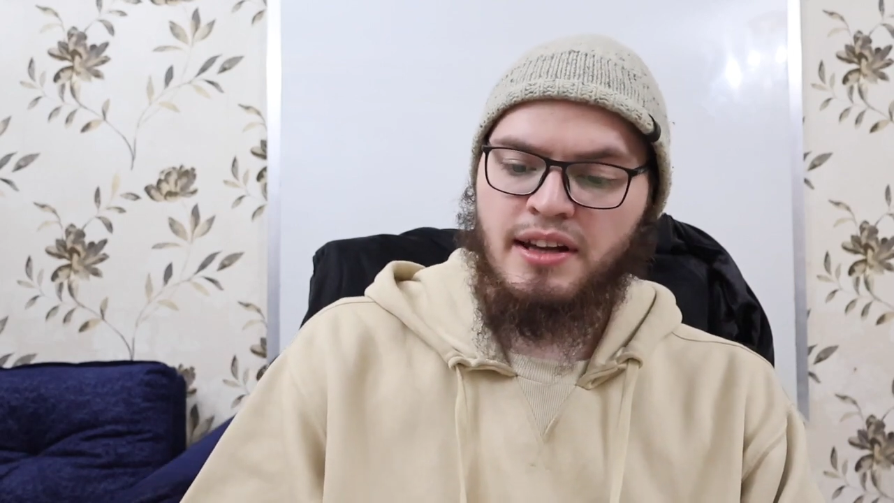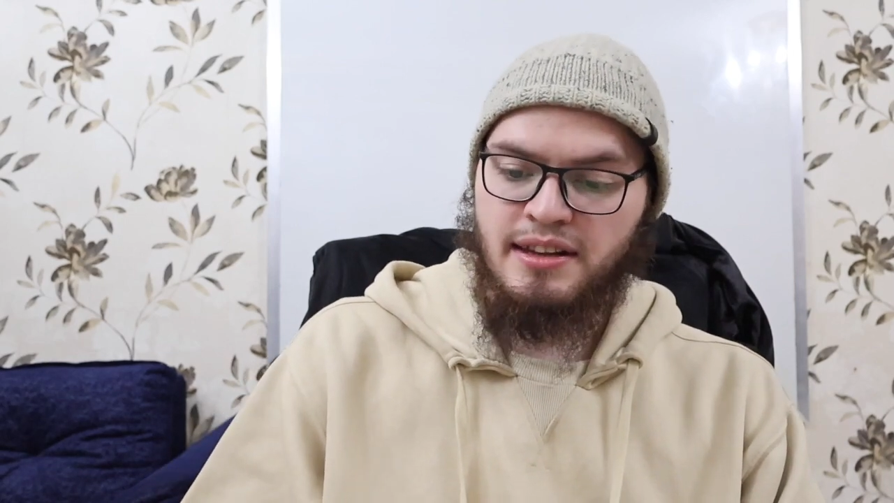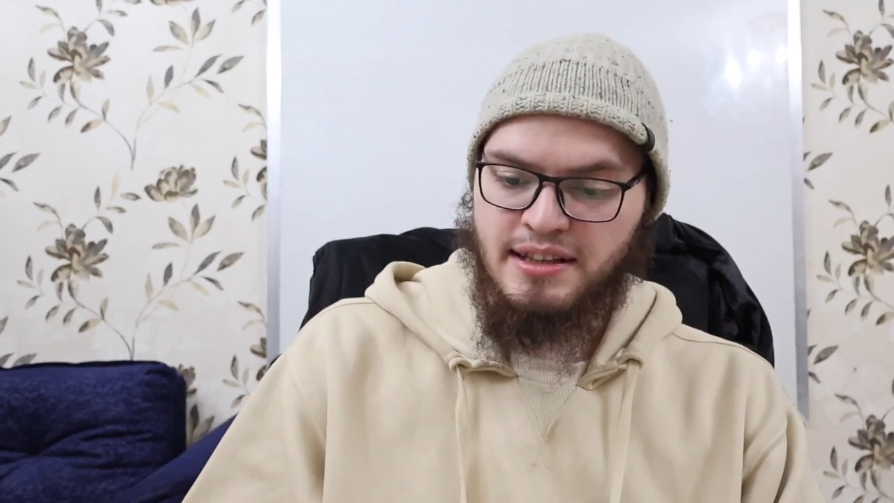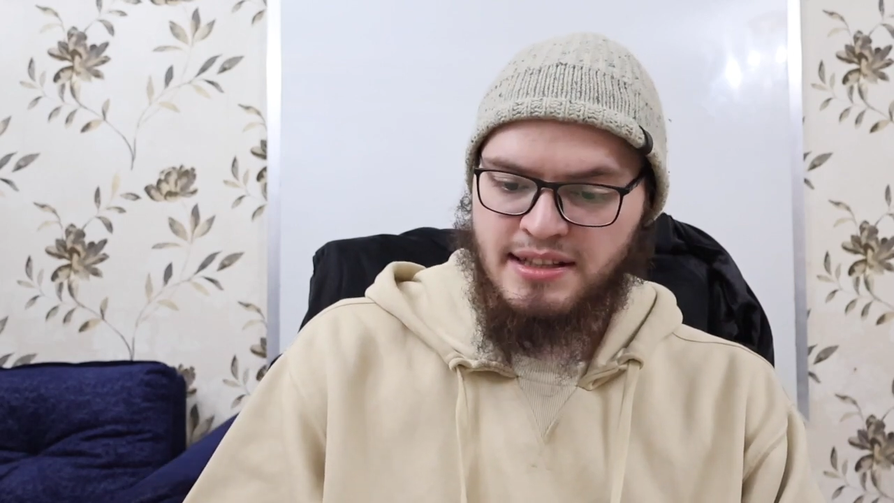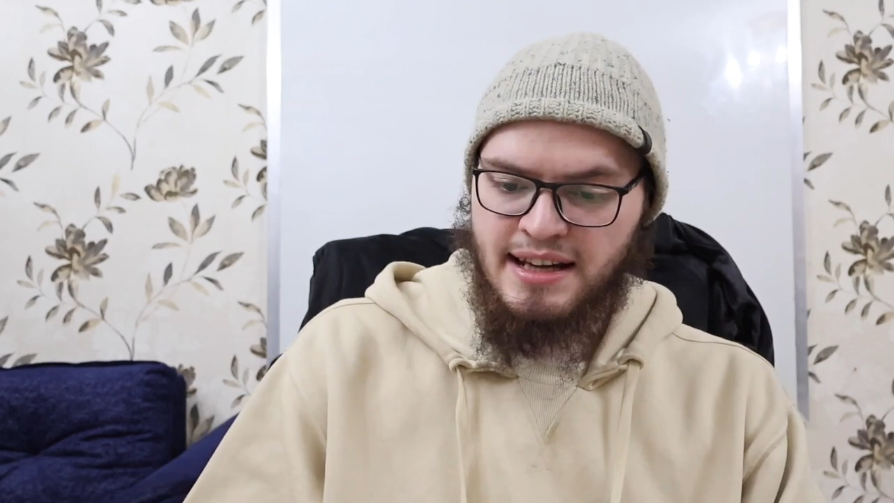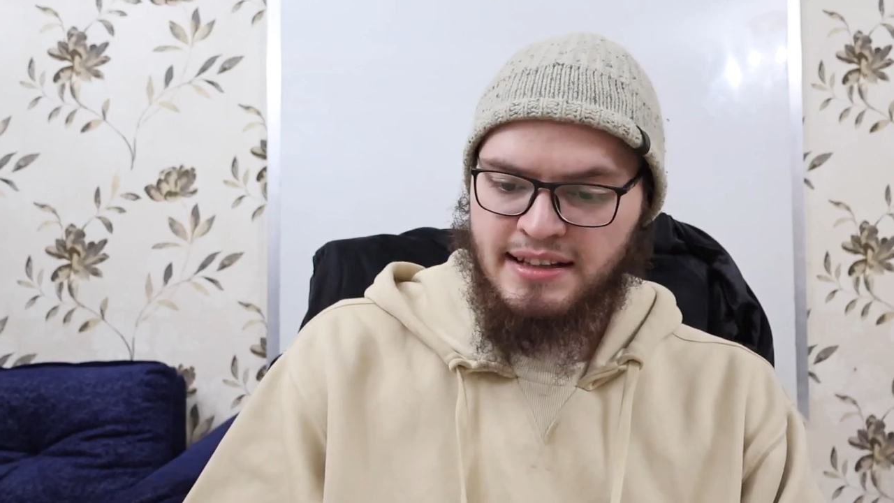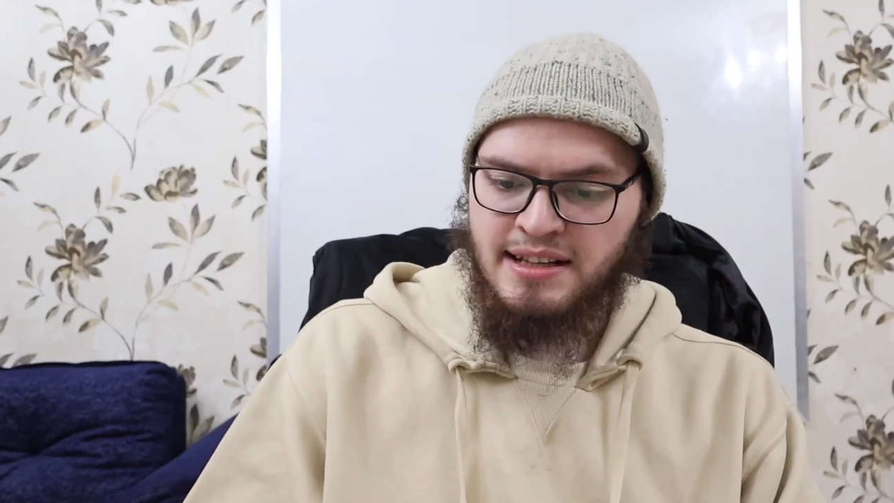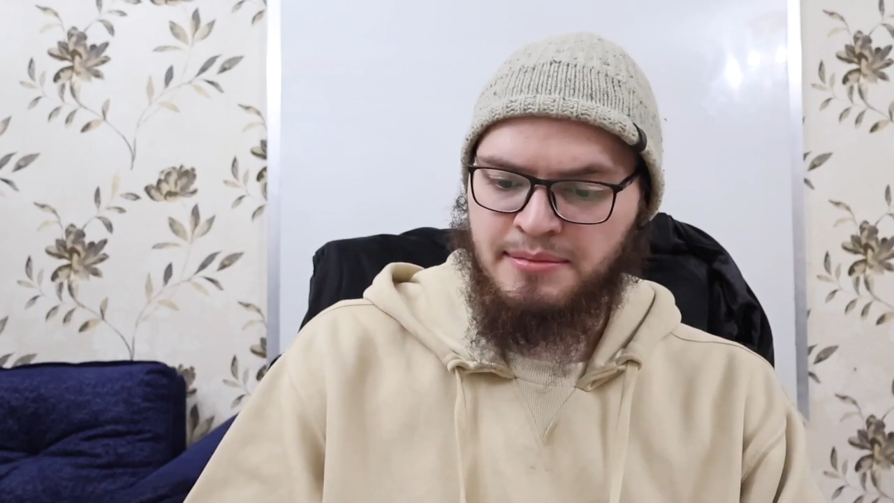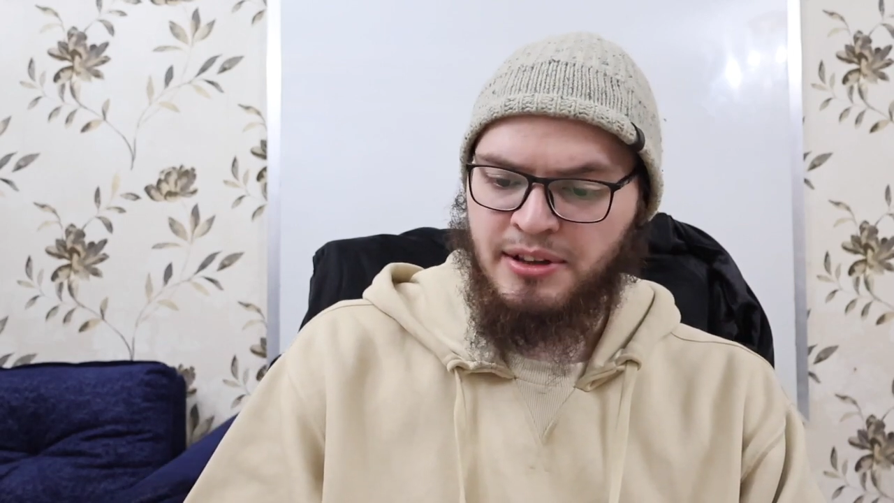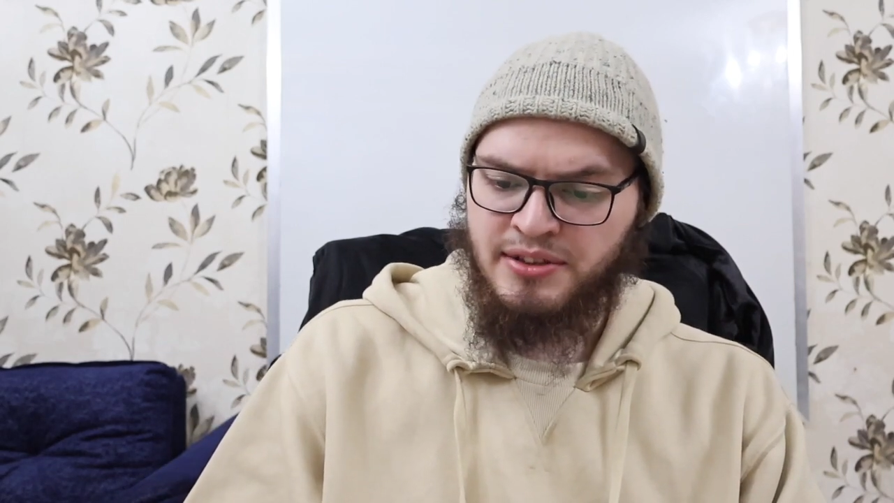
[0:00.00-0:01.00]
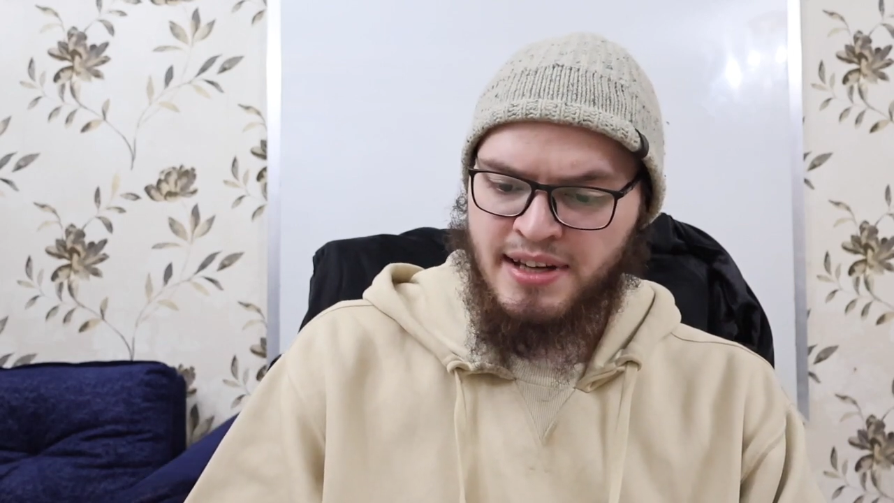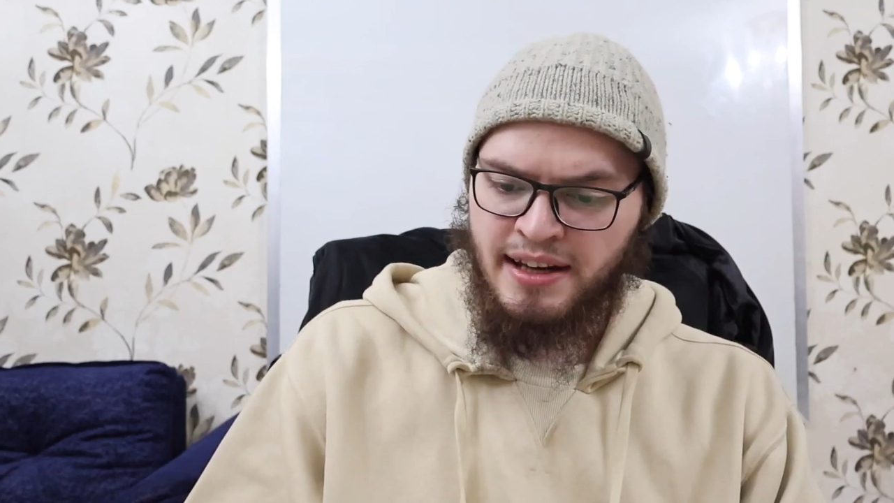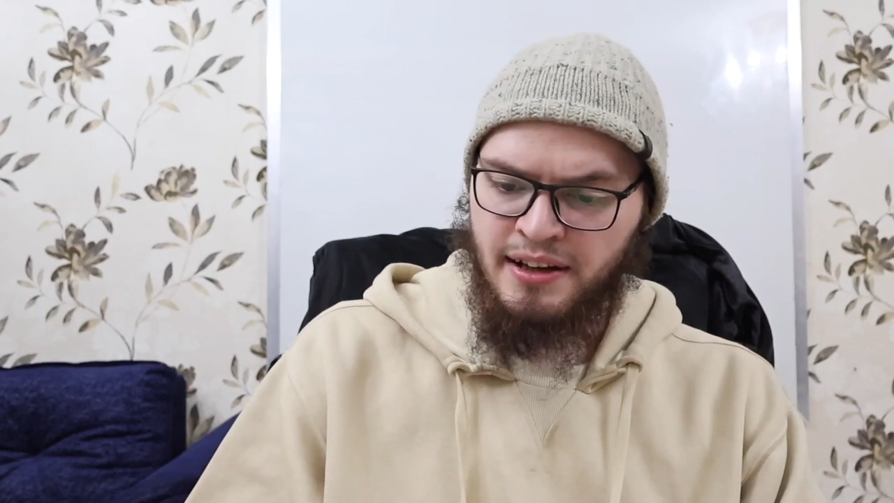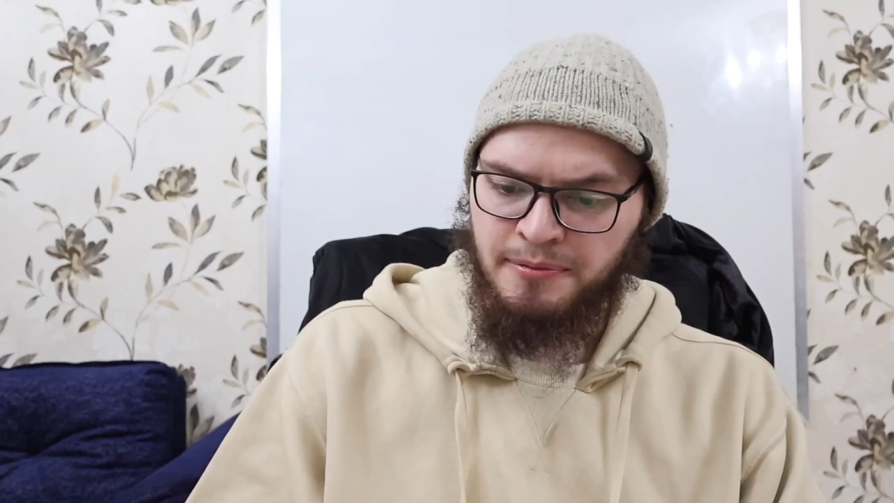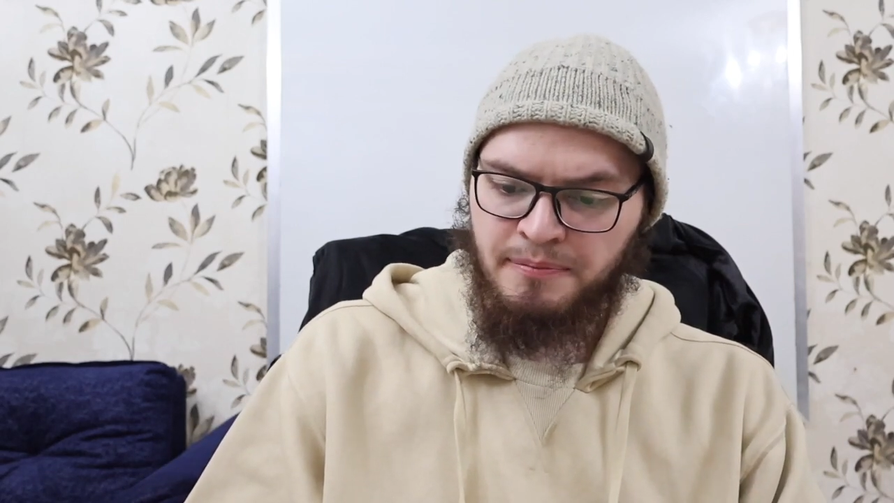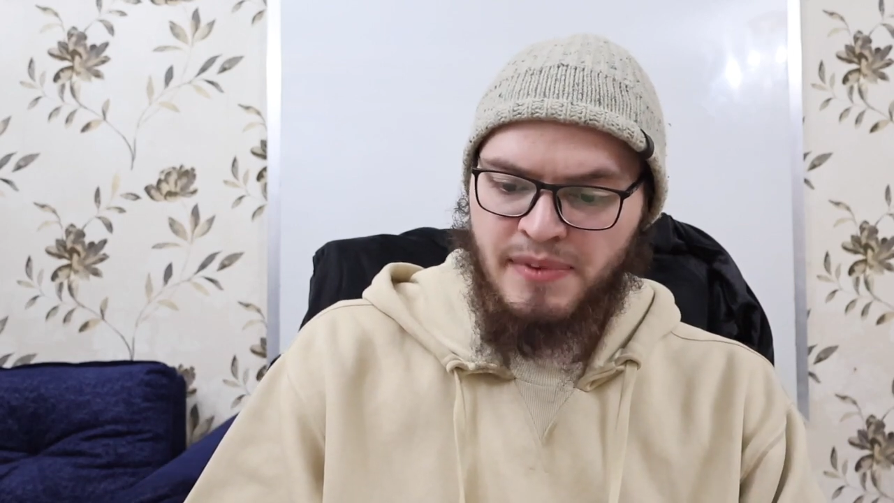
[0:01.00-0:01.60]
this next time he'll say here.